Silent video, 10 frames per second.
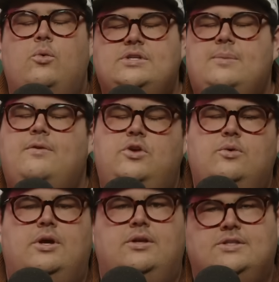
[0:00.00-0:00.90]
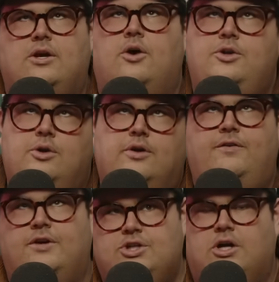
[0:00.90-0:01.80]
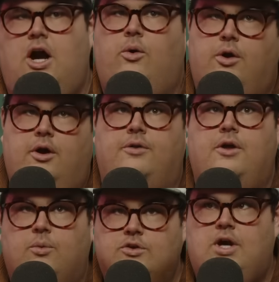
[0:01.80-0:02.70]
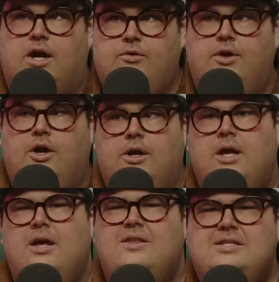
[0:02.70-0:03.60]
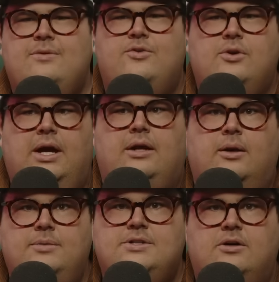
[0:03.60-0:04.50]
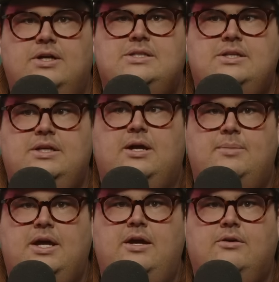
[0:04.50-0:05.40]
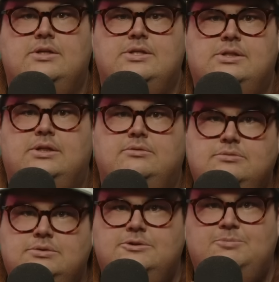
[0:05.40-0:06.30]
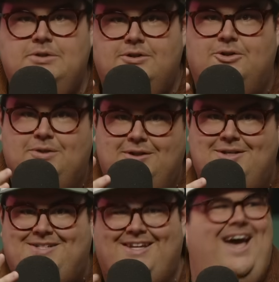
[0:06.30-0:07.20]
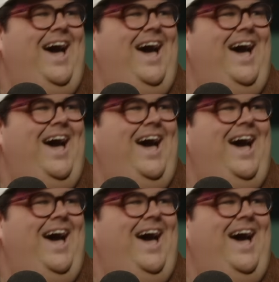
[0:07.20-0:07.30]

Some of you, it's like, oh, New York, Philly, Chicago aren't on there. We're trying really hard. And then some of you are like, come to Salt Lake City, come to Anchorage. It's like, well, let's be a little realistic.